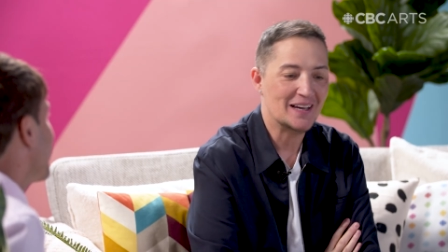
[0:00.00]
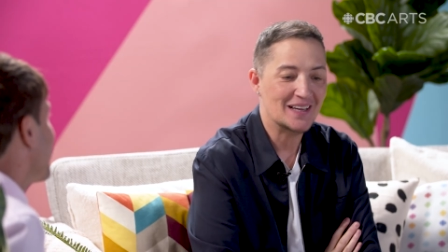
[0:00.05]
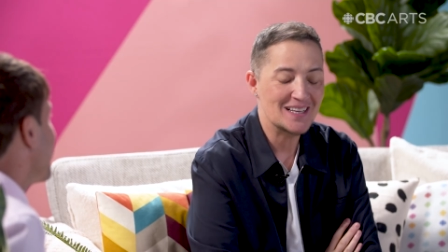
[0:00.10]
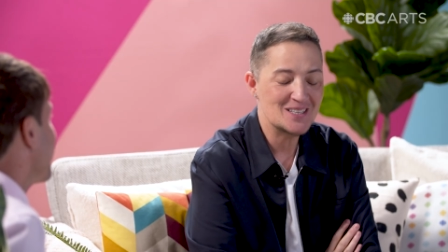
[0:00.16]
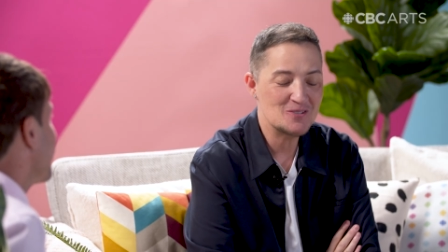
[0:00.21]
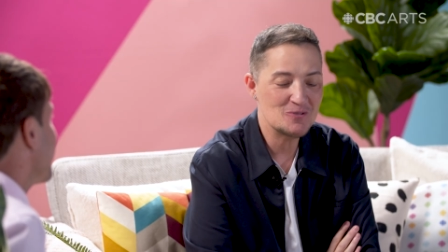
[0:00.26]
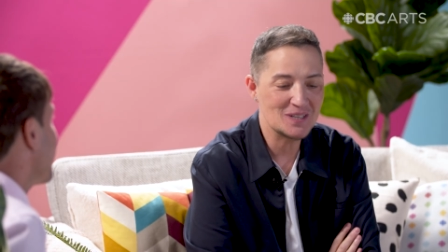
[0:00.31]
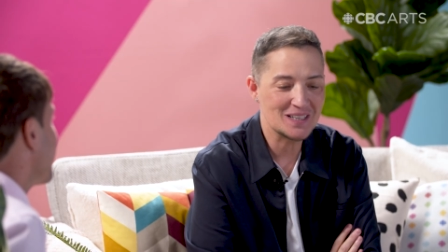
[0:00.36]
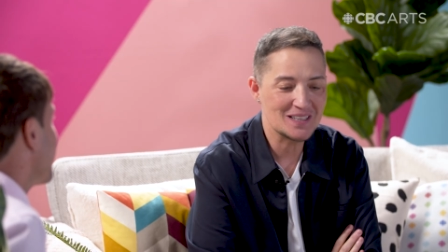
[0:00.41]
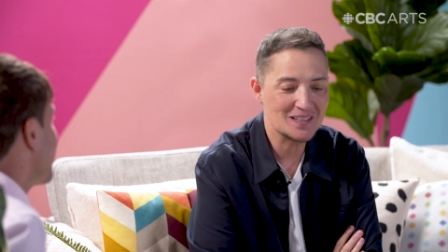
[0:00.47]
I
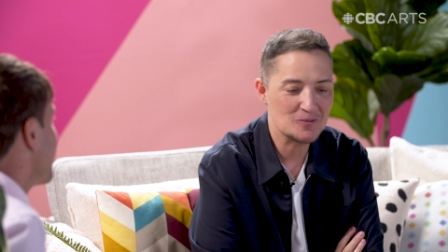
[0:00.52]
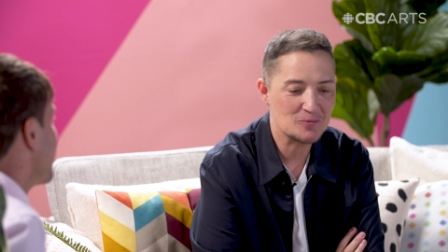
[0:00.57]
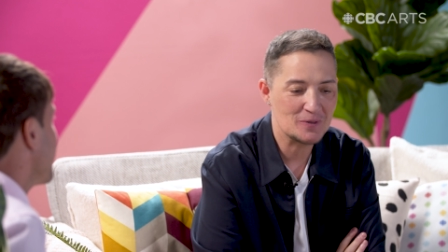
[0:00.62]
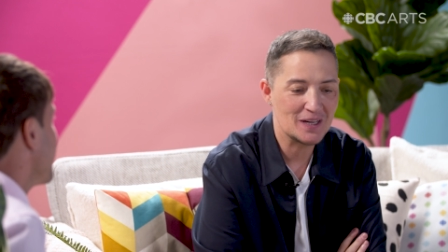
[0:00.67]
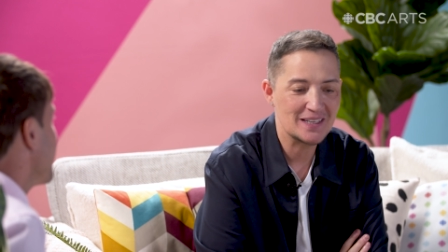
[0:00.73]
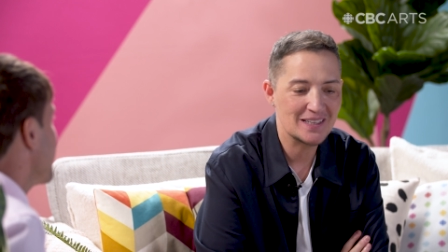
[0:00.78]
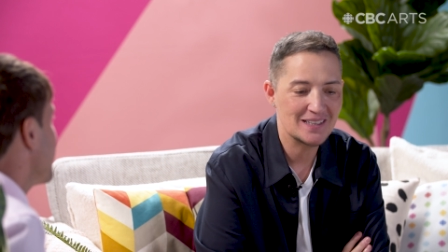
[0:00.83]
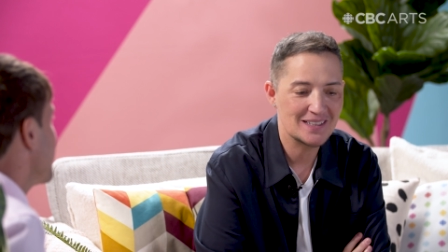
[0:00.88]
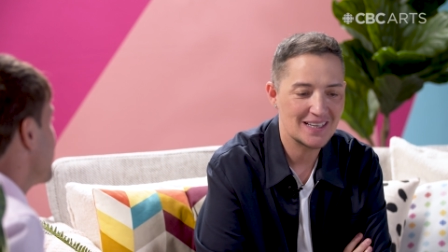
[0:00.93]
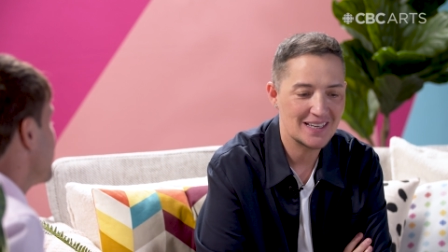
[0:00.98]
actually
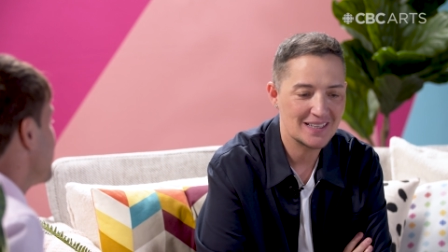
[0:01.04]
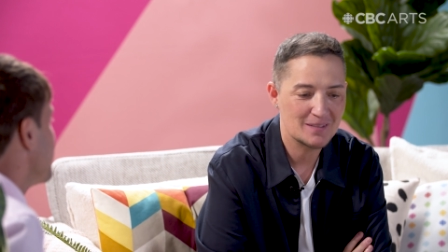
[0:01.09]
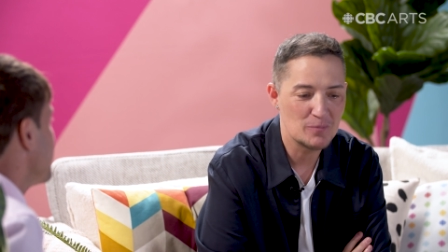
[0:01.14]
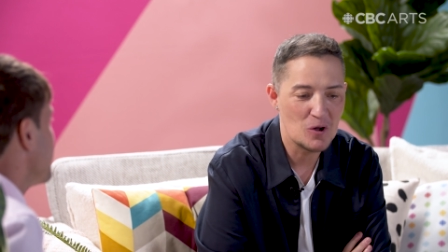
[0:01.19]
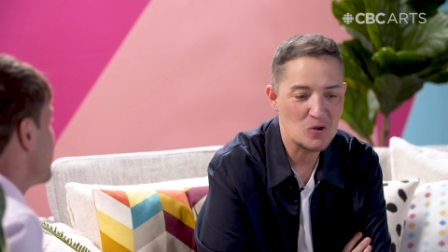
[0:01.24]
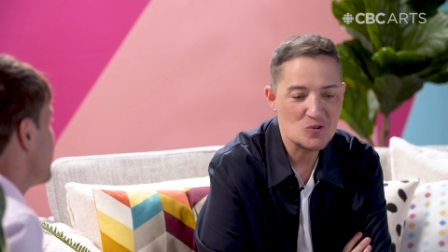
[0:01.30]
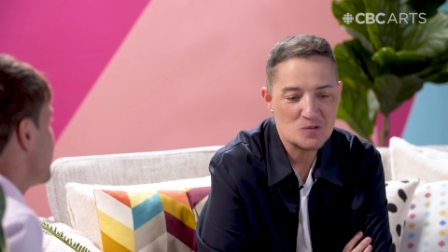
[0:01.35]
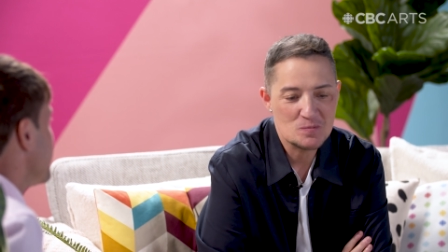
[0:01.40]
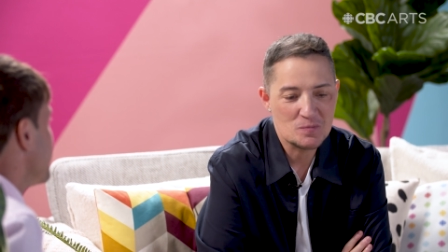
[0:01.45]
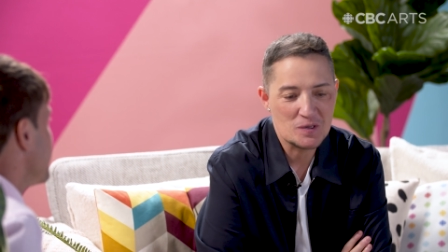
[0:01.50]
read it like
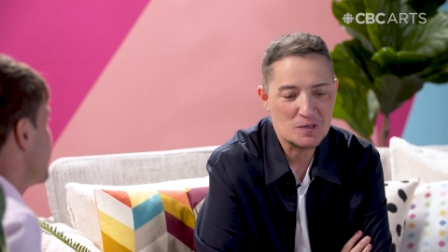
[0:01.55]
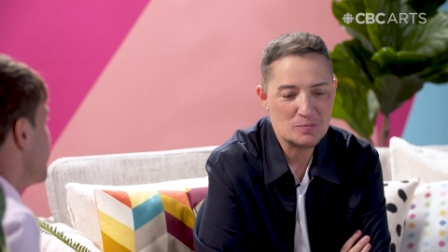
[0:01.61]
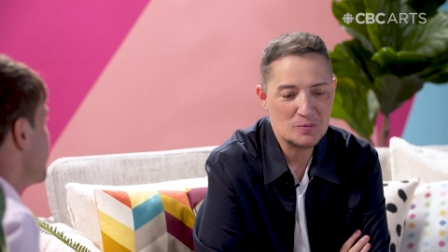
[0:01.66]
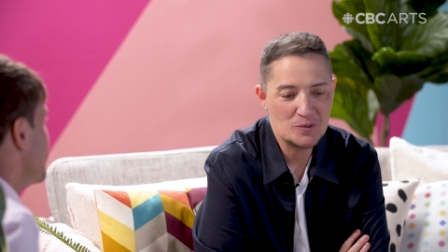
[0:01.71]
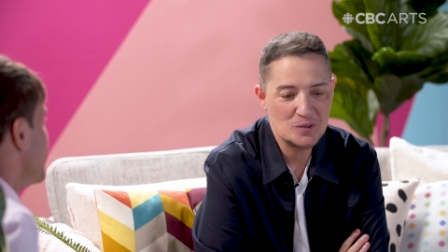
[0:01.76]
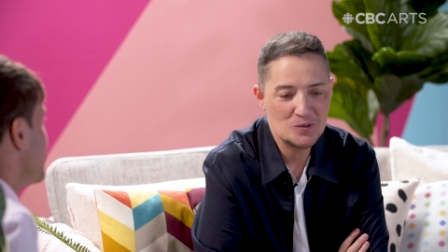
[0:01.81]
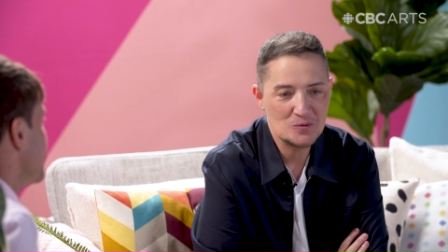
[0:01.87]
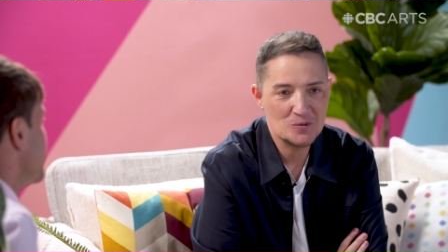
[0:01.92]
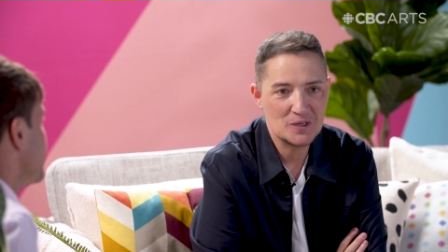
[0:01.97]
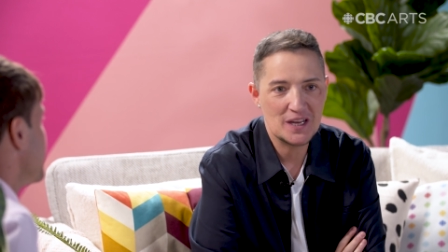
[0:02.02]
most
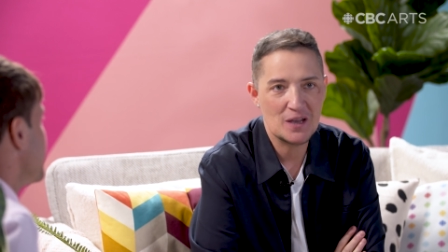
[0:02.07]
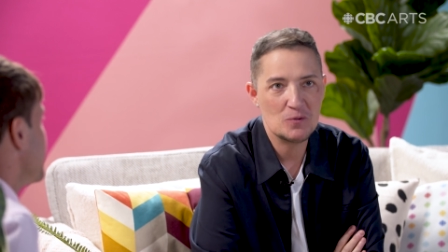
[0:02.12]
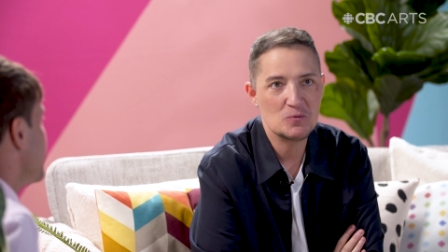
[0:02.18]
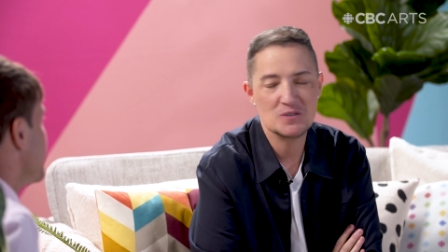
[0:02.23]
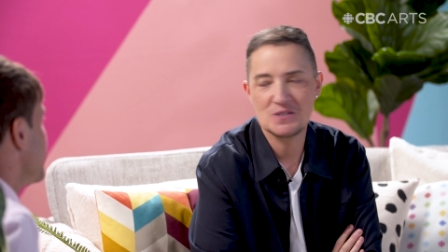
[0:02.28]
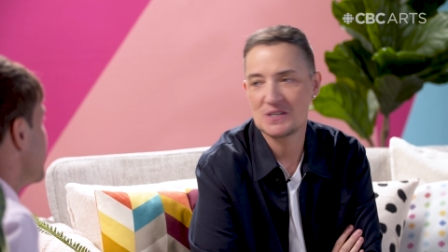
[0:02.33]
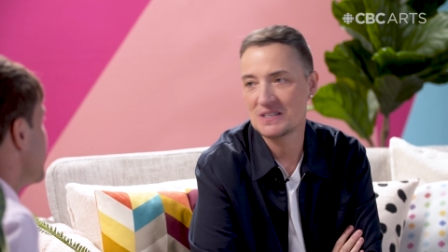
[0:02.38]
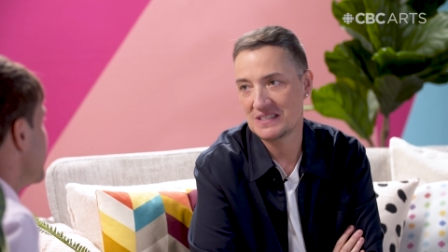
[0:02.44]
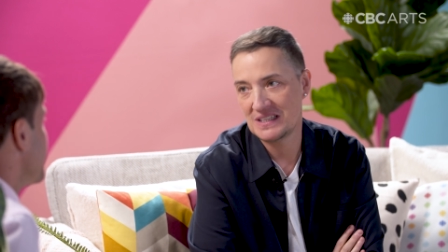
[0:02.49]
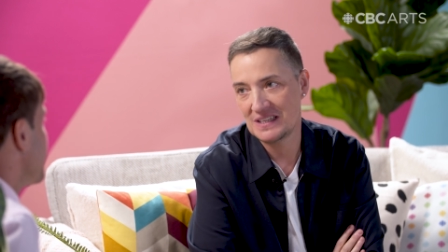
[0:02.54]
people when I
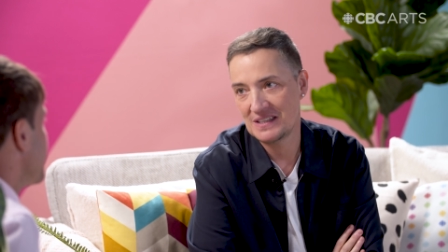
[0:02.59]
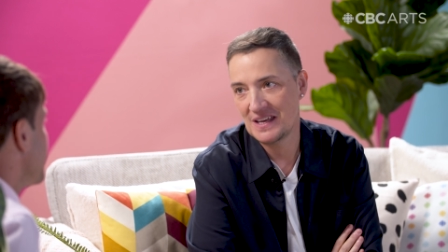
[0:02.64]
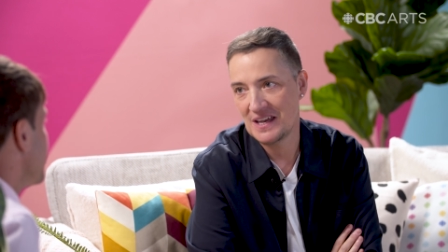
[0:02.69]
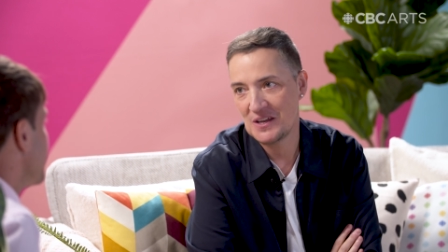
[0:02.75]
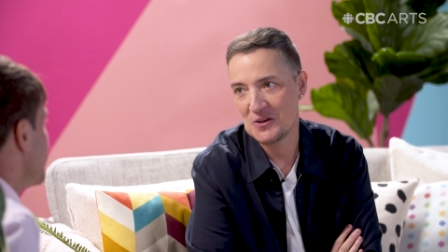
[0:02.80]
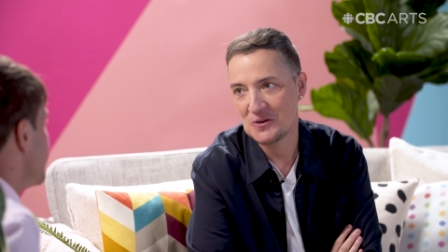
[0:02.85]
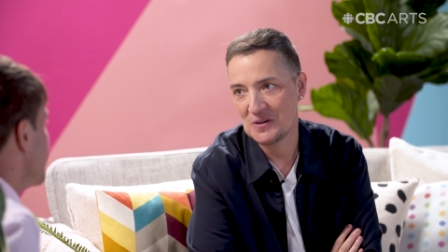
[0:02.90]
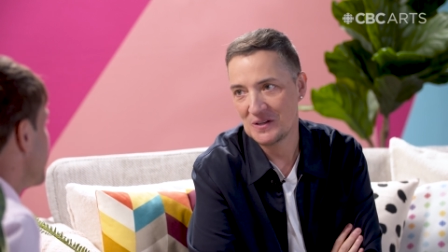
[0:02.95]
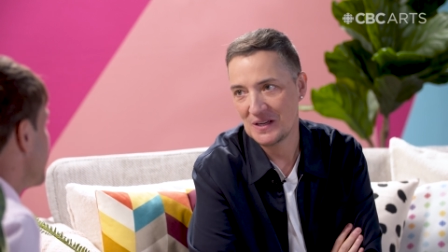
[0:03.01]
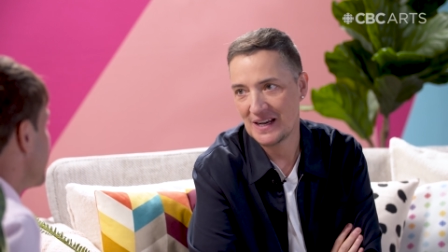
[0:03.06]
was a
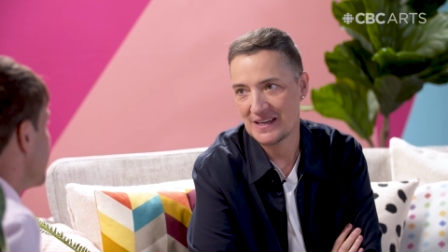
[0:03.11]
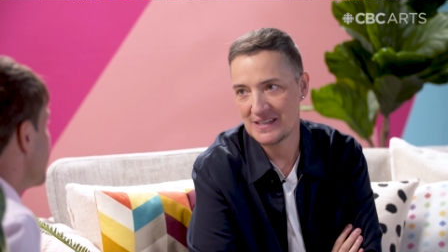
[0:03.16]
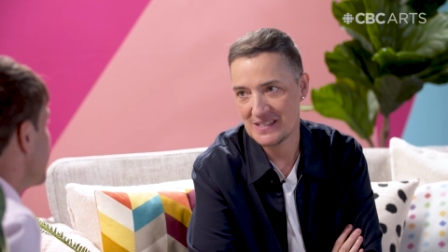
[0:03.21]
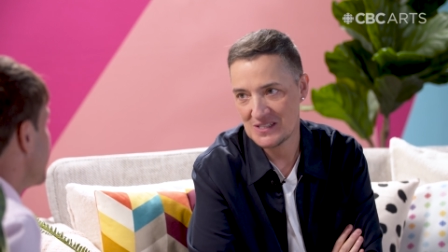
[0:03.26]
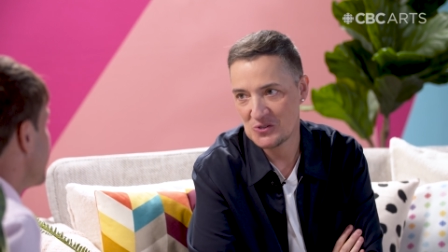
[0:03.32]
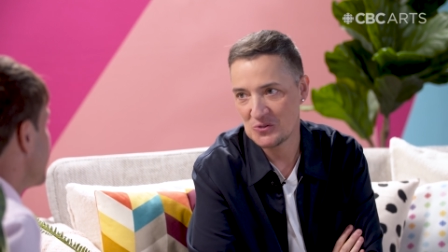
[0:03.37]
teenager at